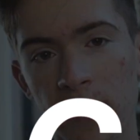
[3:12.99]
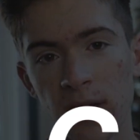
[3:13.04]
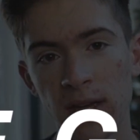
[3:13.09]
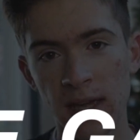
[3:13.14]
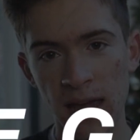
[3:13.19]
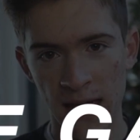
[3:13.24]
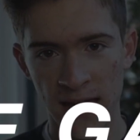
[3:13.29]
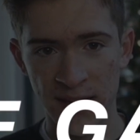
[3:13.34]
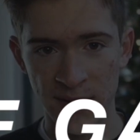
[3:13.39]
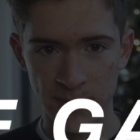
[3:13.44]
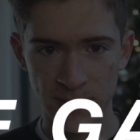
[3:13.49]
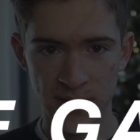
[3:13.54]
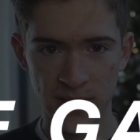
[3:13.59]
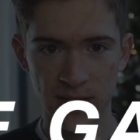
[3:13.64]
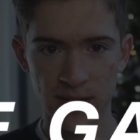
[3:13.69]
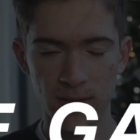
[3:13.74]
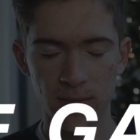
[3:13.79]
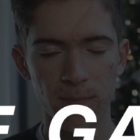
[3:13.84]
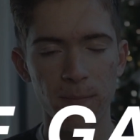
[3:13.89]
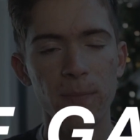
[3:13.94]
the
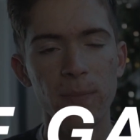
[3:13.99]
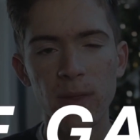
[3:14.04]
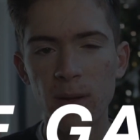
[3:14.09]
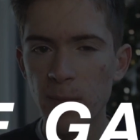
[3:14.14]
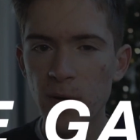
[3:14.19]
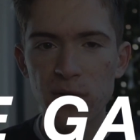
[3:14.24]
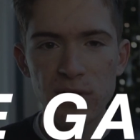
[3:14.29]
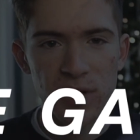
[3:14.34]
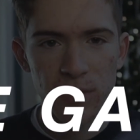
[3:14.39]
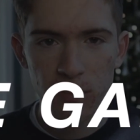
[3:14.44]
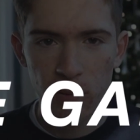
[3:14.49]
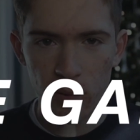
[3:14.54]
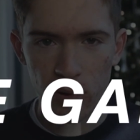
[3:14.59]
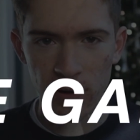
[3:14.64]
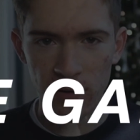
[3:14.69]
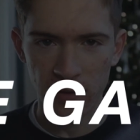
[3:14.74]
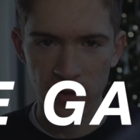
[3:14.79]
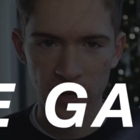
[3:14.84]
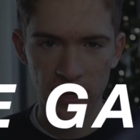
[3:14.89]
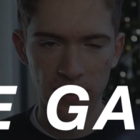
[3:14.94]
games. The most
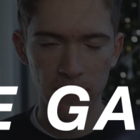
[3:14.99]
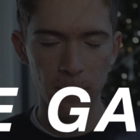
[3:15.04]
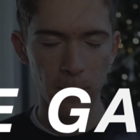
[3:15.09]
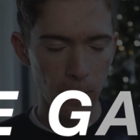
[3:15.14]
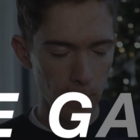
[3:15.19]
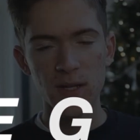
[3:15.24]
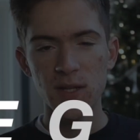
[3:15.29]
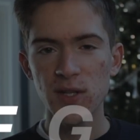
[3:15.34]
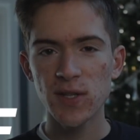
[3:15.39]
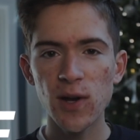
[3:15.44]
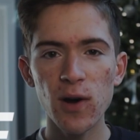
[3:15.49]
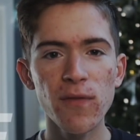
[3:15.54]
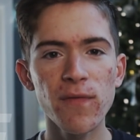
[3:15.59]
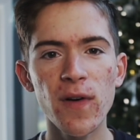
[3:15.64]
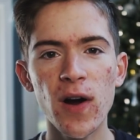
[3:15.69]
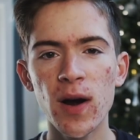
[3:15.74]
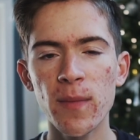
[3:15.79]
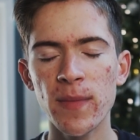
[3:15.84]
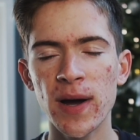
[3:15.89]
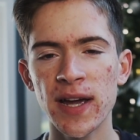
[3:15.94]
important thing. So
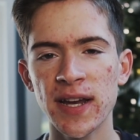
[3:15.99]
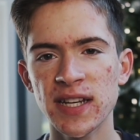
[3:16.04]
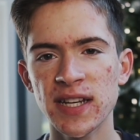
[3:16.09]
far in my